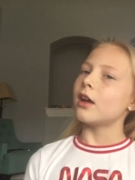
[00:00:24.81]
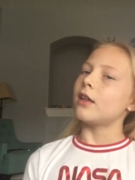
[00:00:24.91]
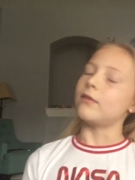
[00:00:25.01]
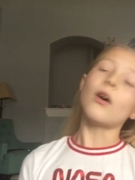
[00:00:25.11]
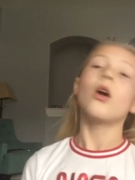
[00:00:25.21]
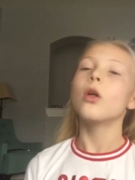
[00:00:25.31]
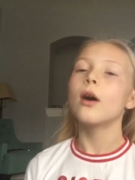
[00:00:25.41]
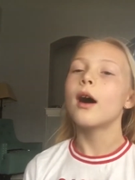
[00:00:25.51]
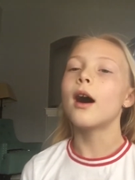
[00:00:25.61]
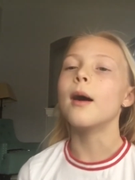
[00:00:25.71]
well,
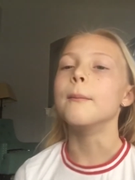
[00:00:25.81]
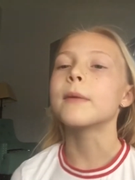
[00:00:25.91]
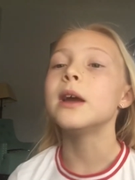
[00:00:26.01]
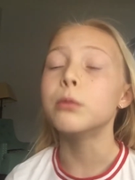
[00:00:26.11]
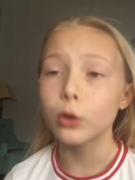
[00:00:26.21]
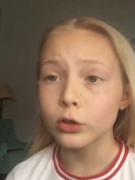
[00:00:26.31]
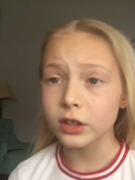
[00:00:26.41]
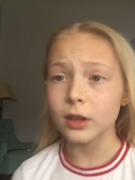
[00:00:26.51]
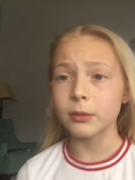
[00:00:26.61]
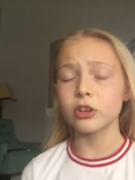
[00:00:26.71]
um, it will only
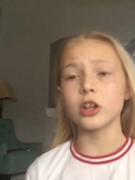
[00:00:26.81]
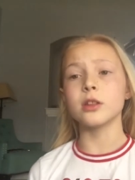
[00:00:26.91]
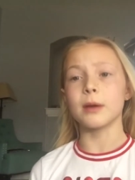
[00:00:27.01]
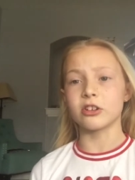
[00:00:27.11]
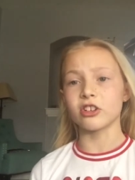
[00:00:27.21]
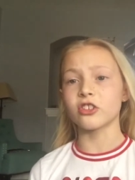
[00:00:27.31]
let me show you the pictures.